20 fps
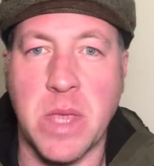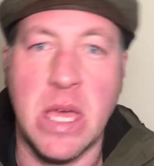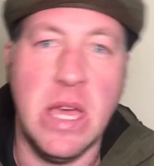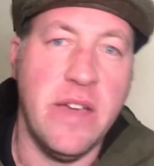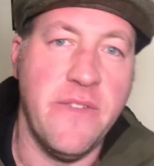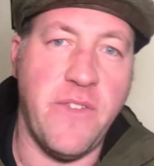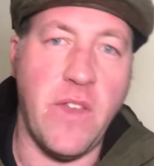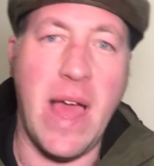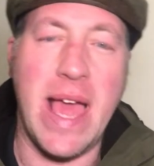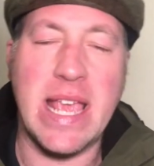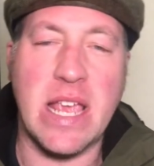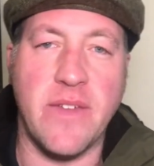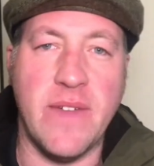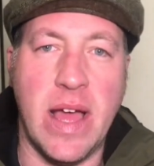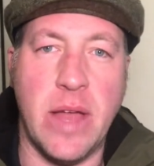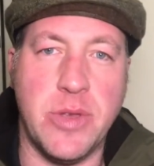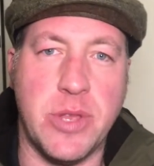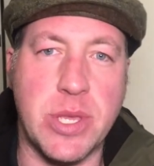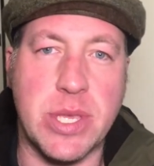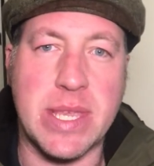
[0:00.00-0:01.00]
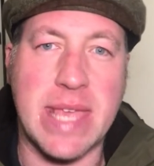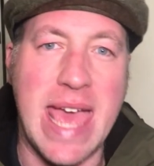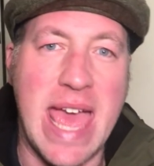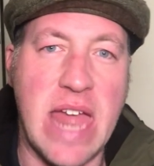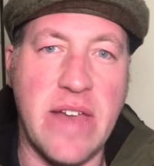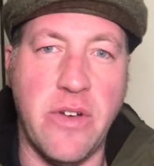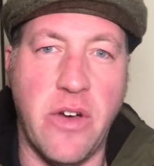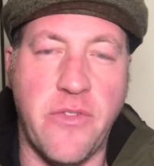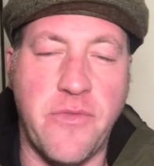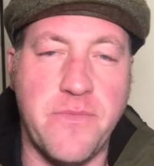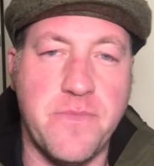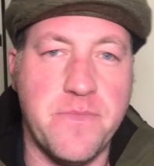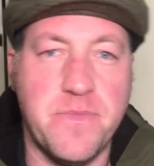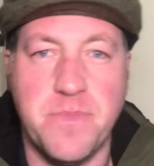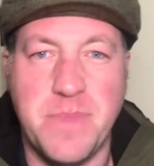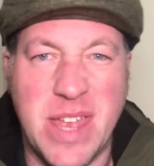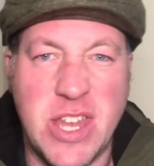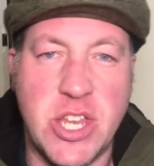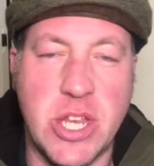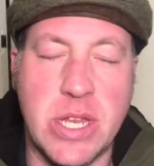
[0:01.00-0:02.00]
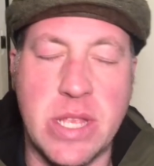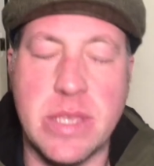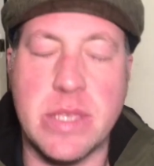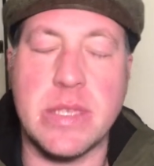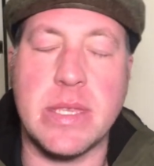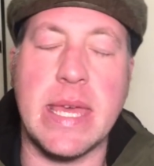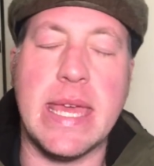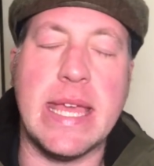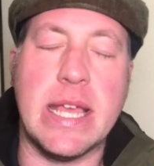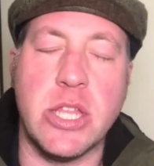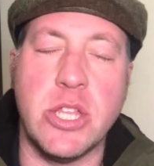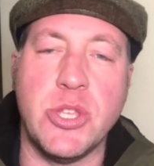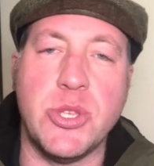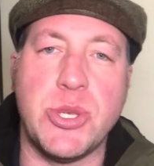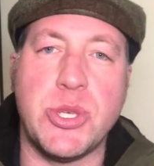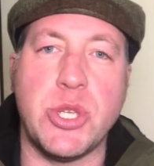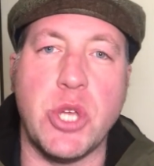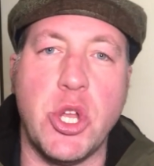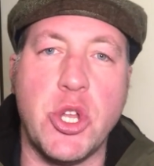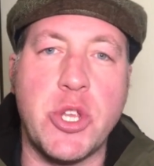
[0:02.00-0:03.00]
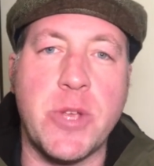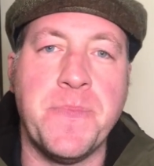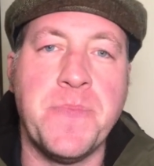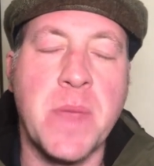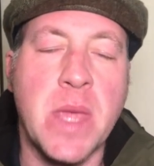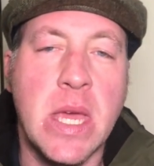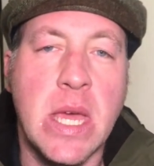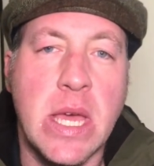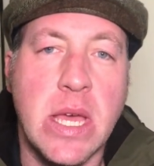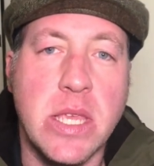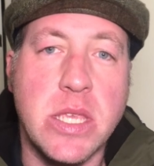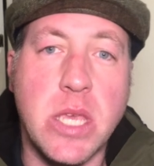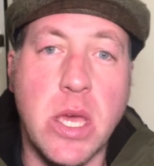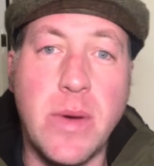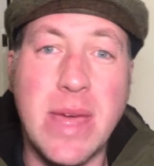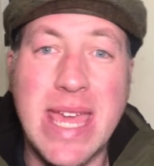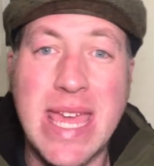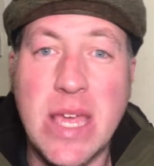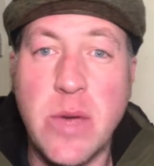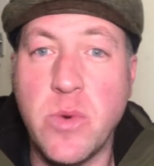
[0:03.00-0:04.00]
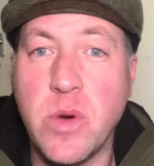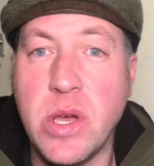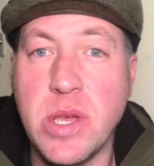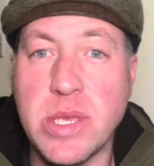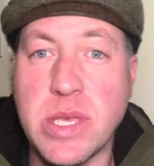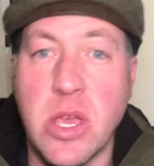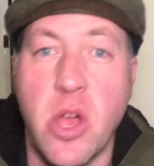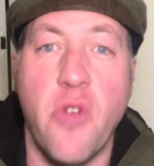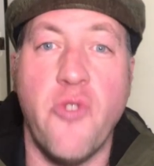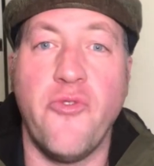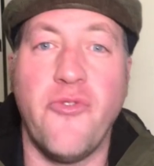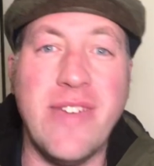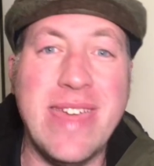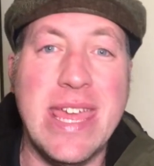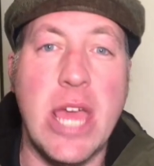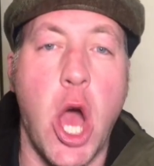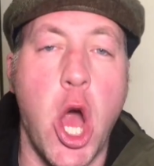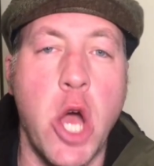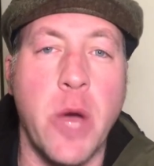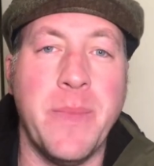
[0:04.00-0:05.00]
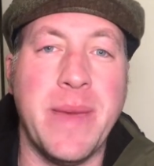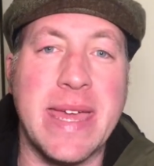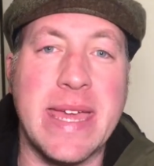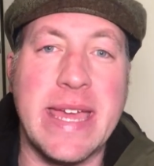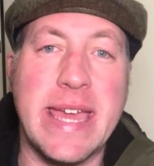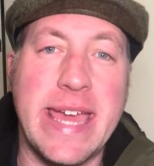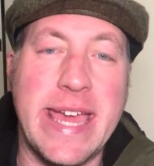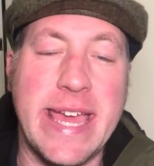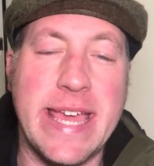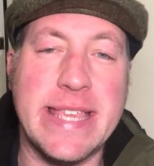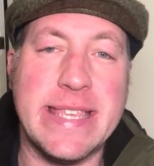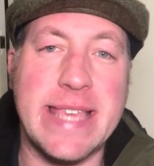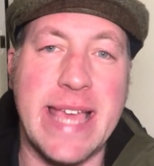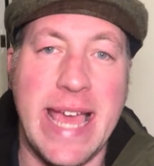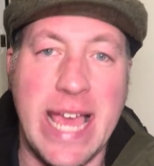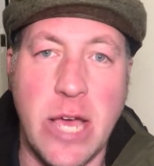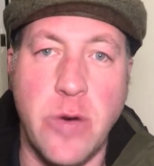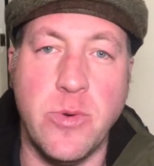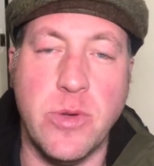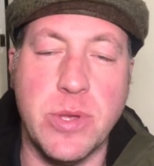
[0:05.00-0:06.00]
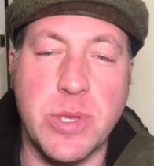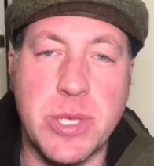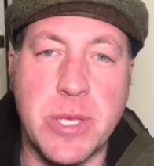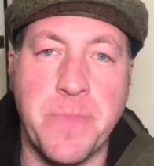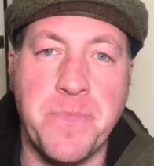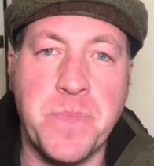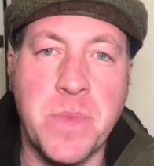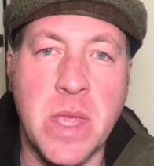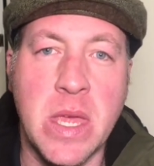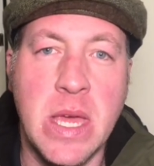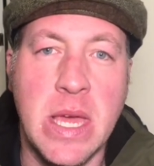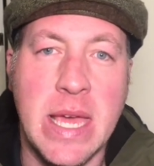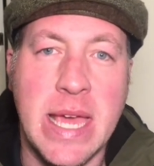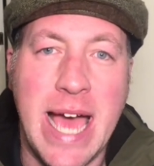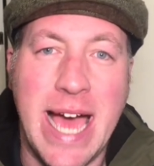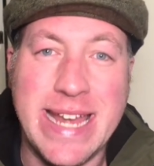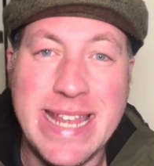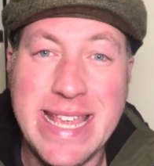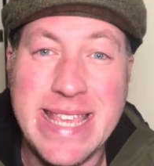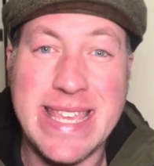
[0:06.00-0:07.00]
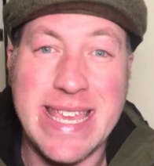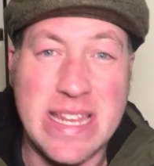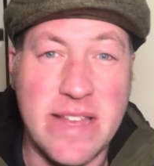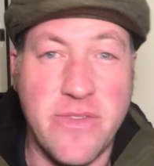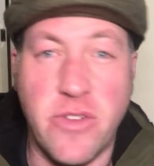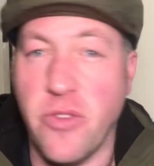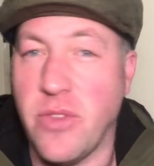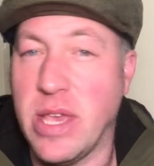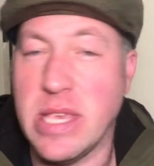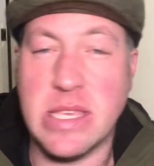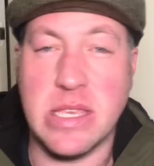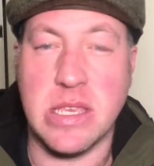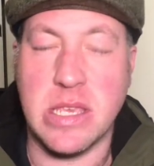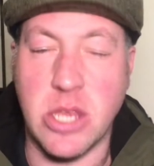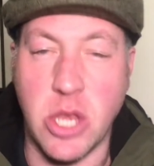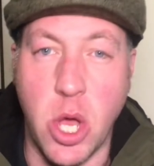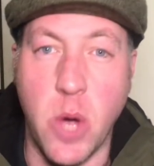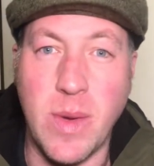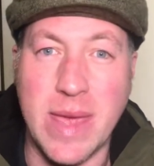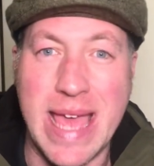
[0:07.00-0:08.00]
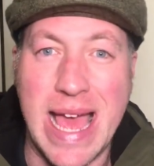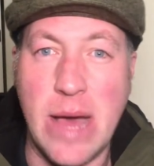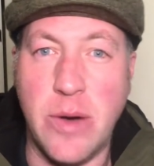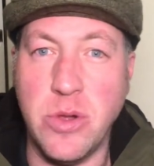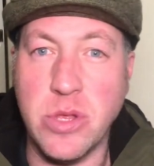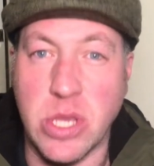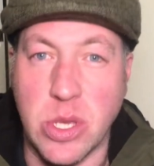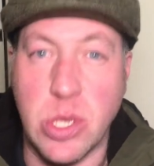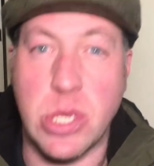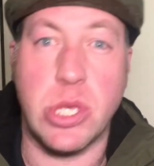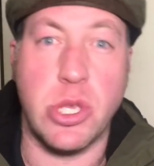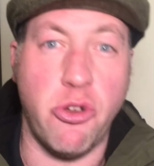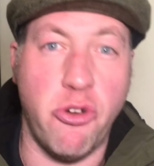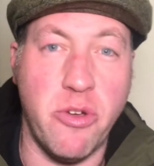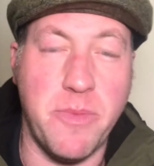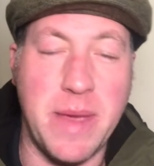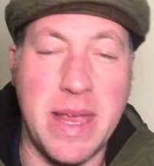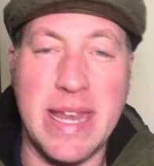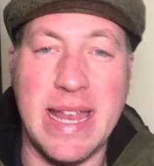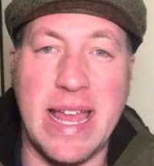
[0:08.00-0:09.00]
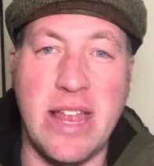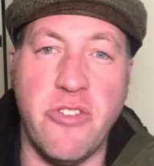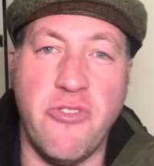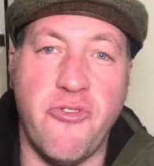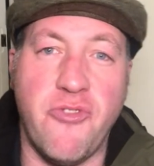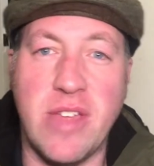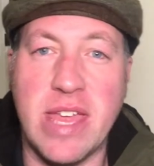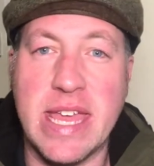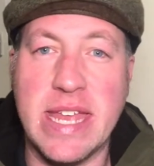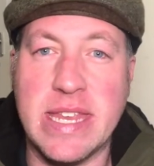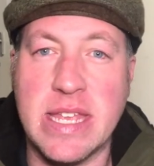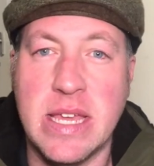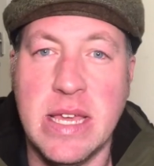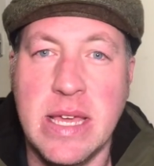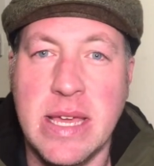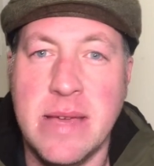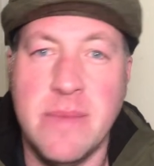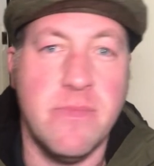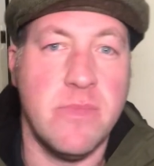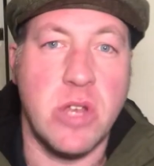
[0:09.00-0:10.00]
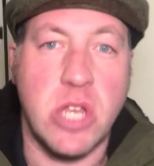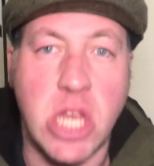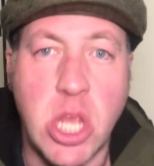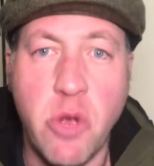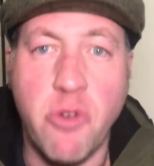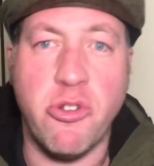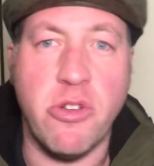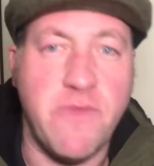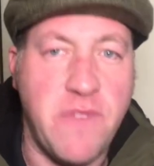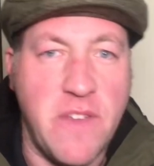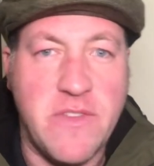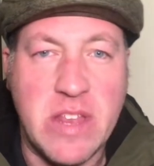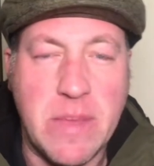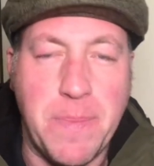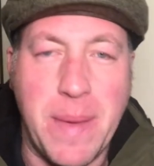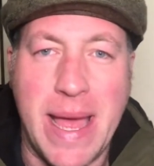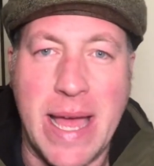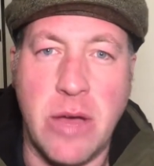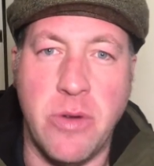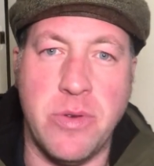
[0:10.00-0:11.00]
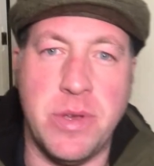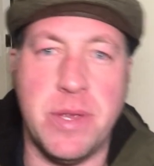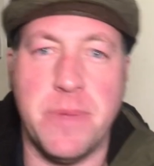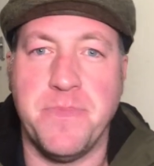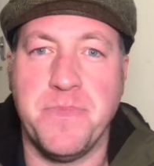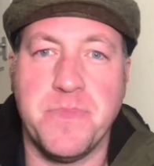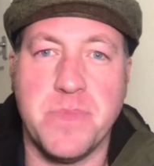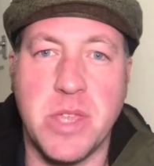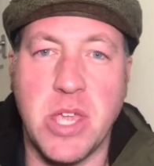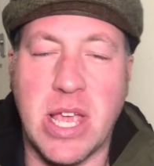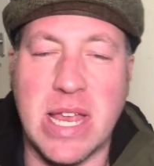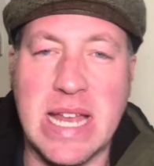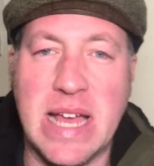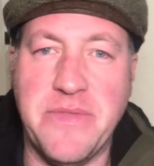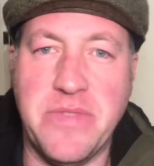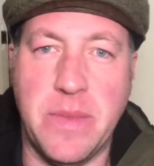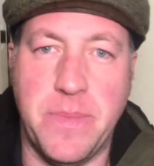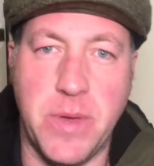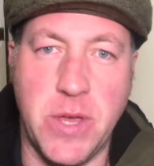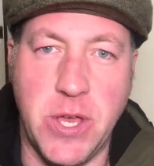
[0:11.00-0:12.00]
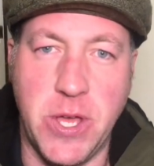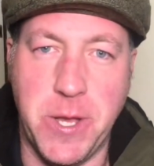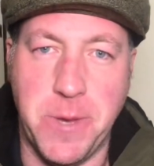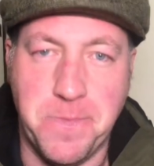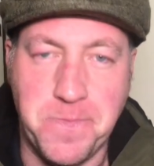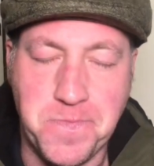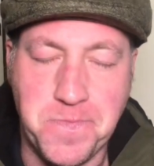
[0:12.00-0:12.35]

flying around to scare off pigeon and seagull and such. So he was rehoming his owls. And he said, I've got this snowy owl, you saw it being hand reared, £250, you can have the bird.